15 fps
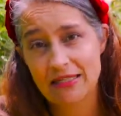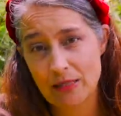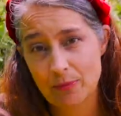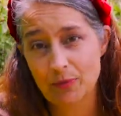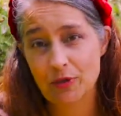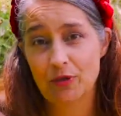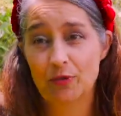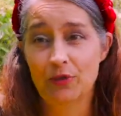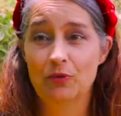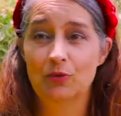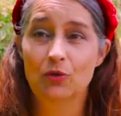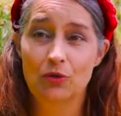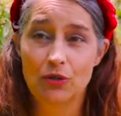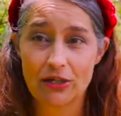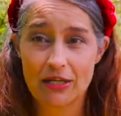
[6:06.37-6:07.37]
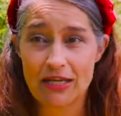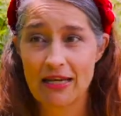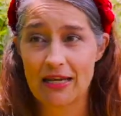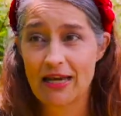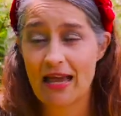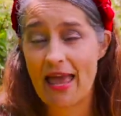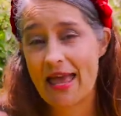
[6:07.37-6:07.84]
deeply
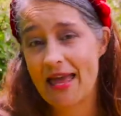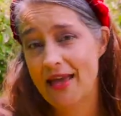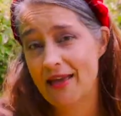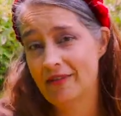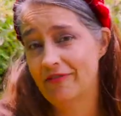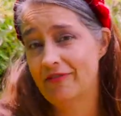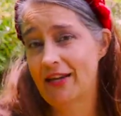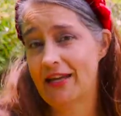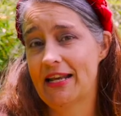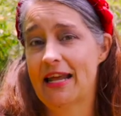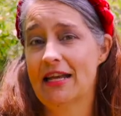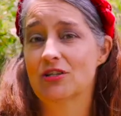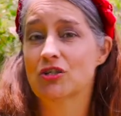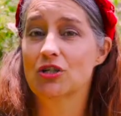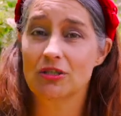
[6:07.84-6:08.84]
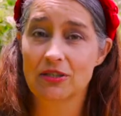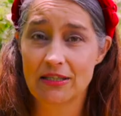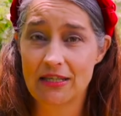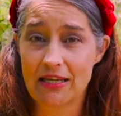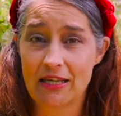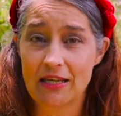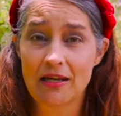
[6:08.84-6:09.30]
rewarding and
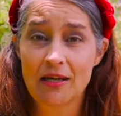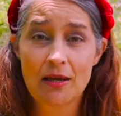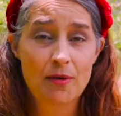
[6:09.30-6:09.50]
financially